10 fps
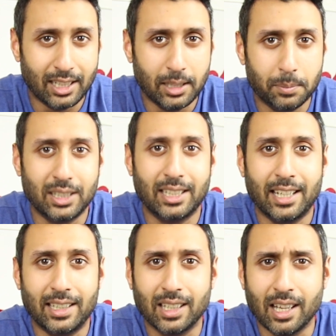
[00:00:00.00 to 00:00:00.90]
that he'd been
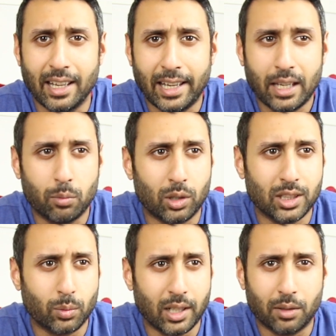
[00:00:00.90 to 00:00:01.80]
getting. He
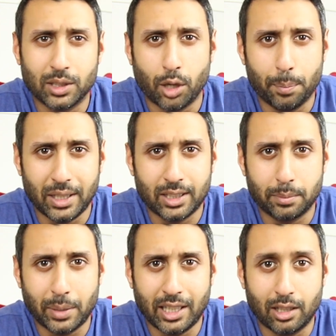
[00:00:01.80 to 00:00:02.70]
was what I was hoping to be